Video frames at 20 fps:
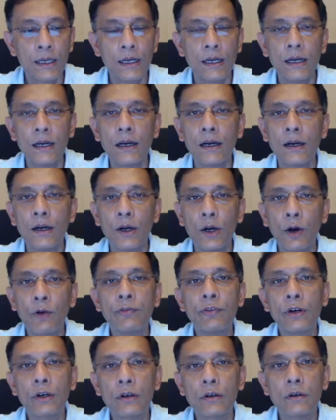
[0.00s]

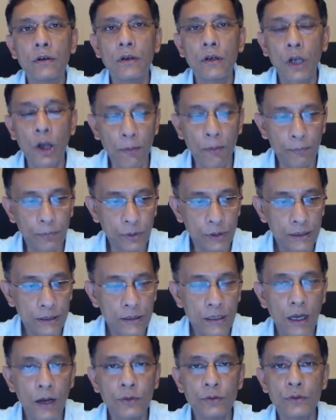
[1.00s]
of a
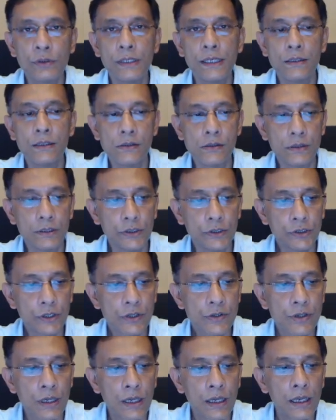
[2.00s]
component, how to take
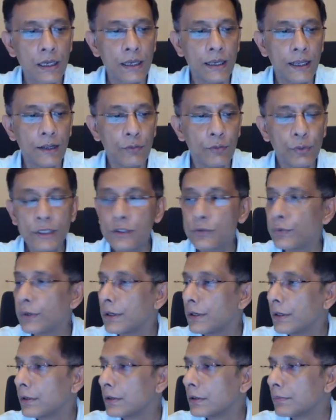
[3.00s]
decisions, in which we
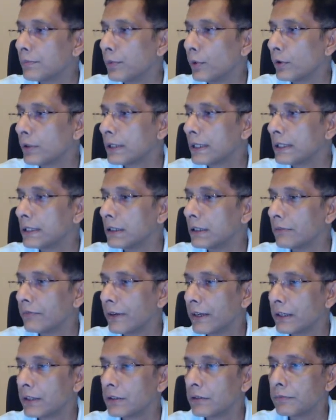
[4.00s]
looked both at the
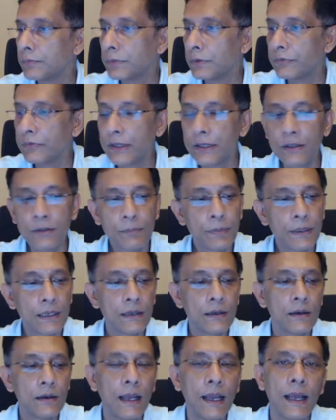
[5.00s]
effect of perfect
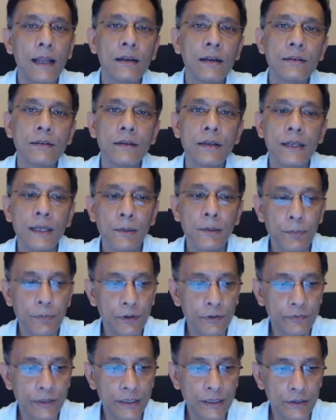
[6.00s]
repair and
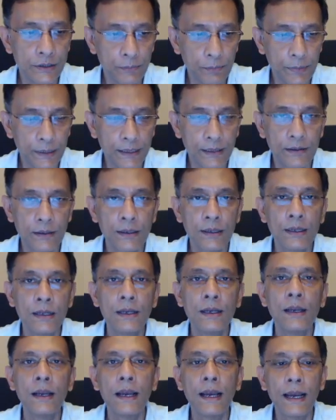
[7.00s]
imperfect repair,
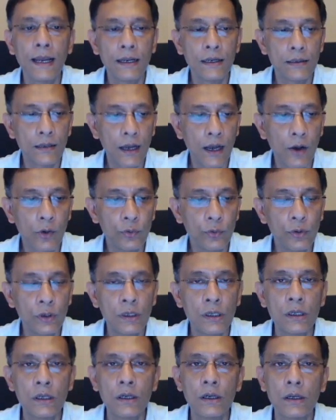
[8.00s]
and how
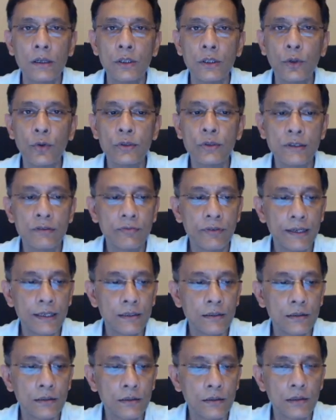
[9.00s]
those
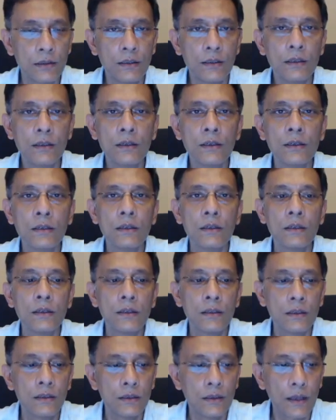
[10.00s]
affect the
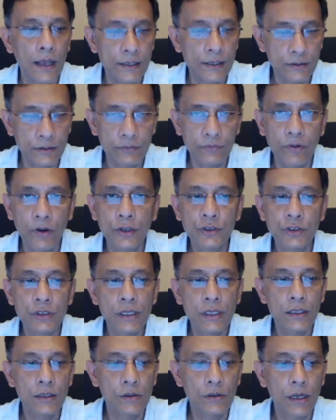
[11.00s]
hazard function
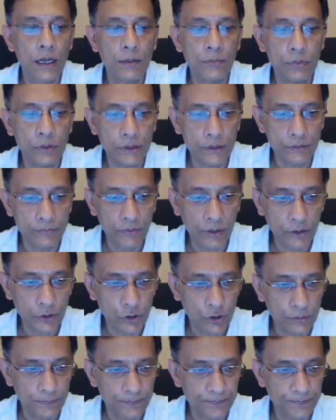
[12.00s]
and the reliability function.